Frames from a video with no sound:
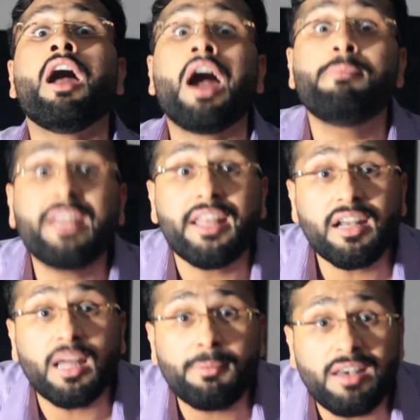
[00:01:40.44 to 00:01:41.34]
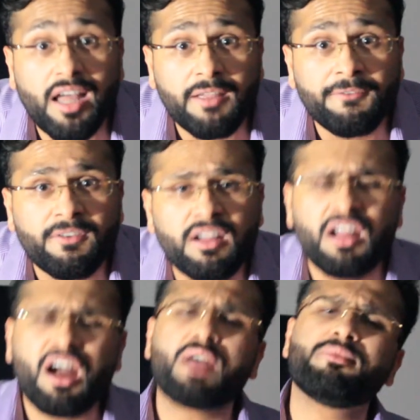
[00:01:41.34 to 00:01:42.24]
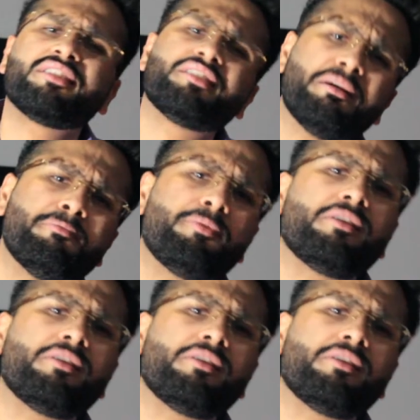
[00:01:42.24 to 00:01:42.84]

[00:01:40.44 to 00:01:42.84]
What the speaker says: I'm leading a double life. I'm a simple,